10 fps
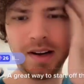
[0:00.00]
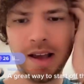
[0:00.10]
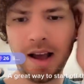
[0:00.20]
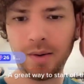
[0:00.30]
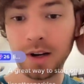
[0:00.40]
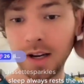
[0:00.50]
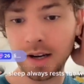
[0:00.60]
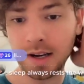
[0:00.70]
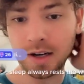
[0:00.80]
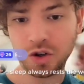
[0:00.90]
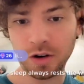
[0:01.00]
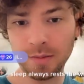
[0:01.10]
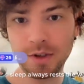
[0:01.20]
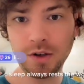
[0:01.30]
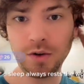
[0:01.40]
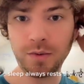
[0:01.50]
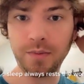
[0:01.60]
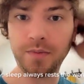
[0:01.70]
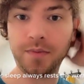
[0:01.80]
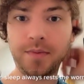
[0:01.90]
But yeah, we're going to get a trim
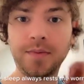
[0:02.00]
too.